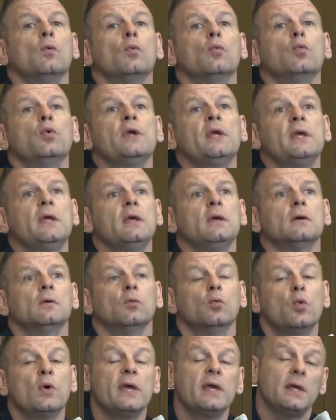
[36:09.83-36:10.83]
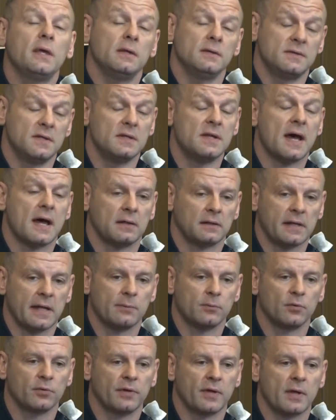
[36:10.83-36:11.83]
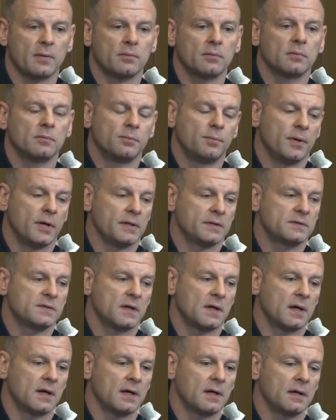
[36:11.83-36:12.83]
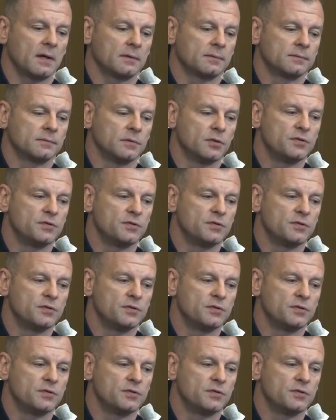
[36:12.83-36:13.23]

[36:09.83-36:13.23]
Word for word: We we did not label them, but uh,